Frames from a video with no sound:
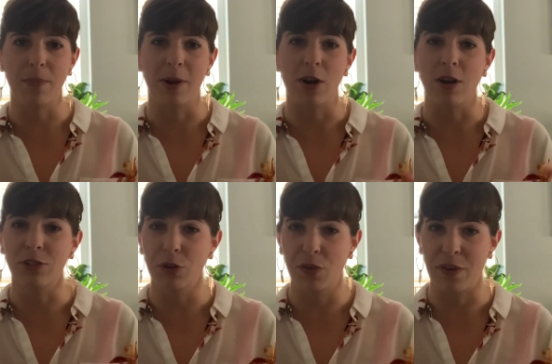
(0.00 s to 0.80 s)
but it
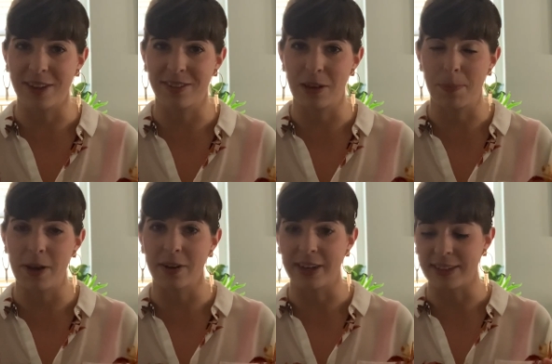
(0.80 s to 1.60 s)
also affects the
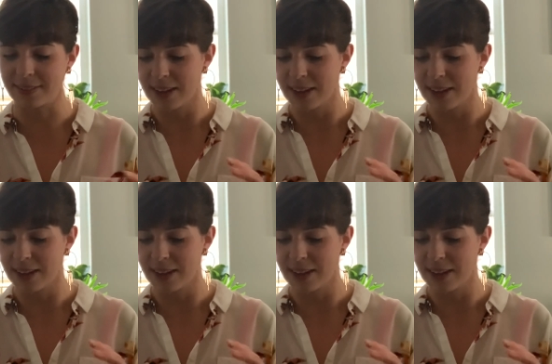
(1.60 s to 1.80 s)
appearance.